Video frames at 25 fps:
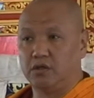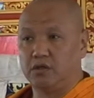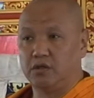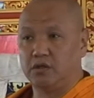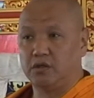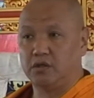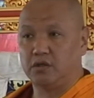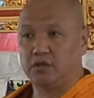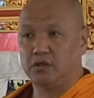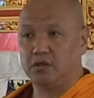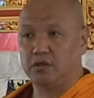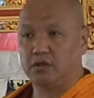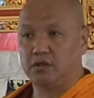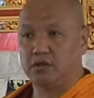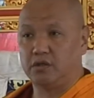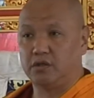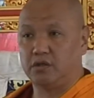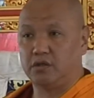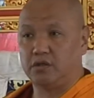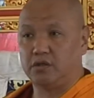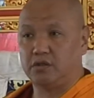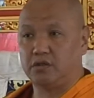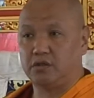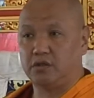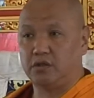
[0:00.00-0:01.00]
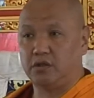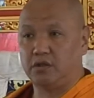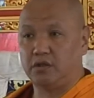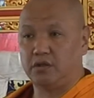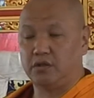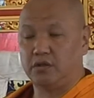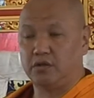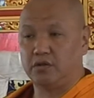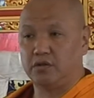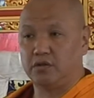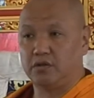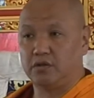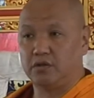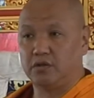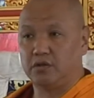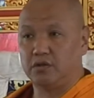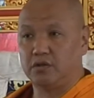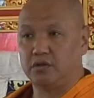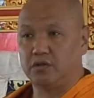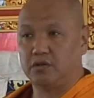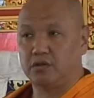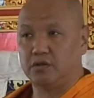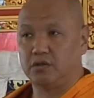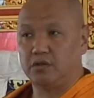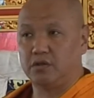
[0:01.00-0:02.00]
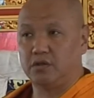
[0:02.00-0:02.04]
[no speech]